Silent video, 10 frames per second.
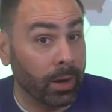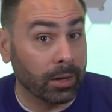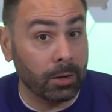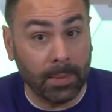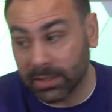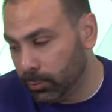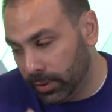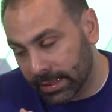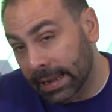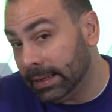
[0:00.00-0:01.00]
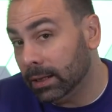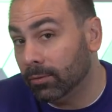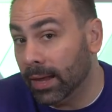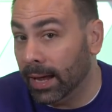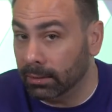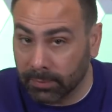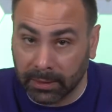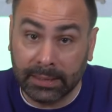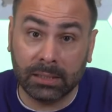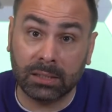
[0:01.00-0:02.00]
not going to mess with any of that,
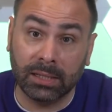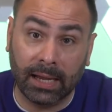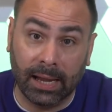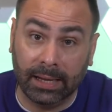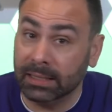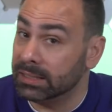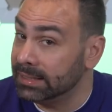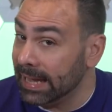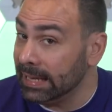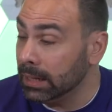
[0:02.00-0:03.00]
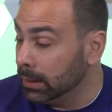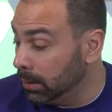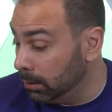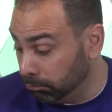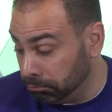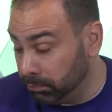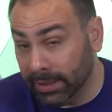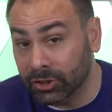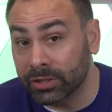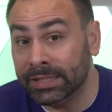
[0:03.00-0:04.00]
at least today. Instead,
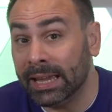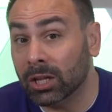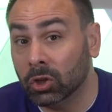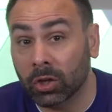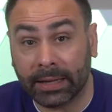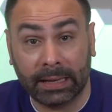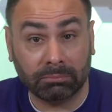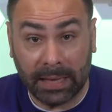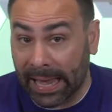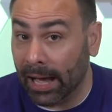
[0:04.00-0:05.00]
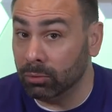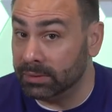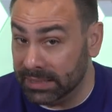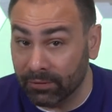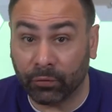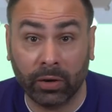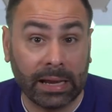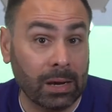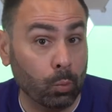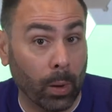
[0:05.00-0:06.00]
let's just take a look at how
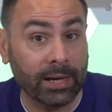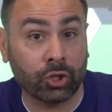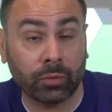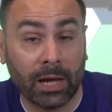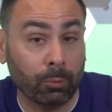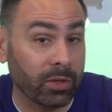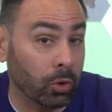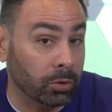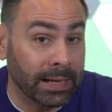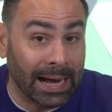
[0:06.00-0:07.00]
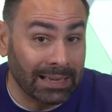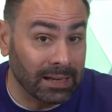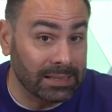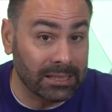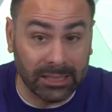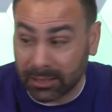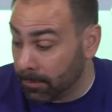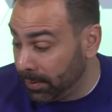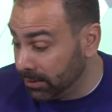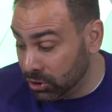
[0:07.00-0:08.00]
different a white shroud with gold highlights is
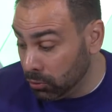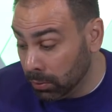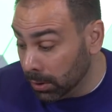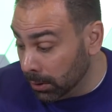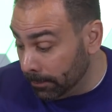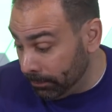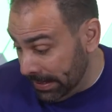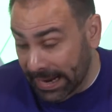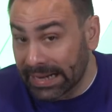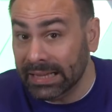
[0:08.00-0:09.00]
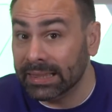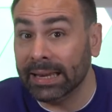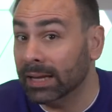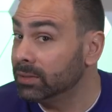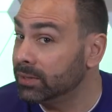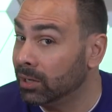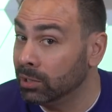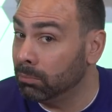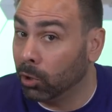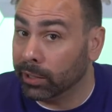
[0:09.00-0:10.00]
compared to anything else on
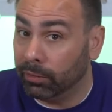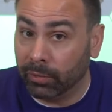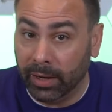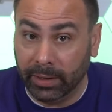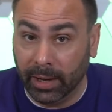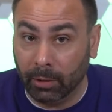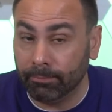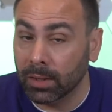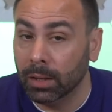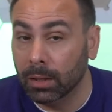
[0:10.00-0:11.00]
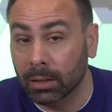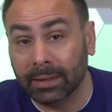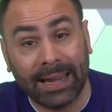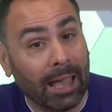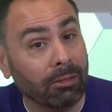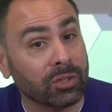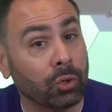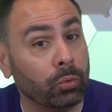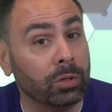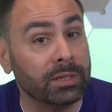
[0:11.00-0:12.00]
the market right now. The Galax
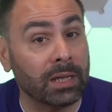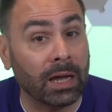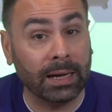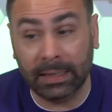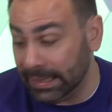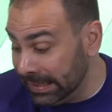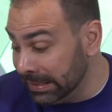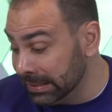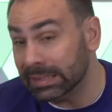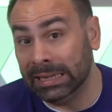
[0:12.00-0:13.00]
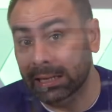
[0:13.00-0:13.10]
cooler design is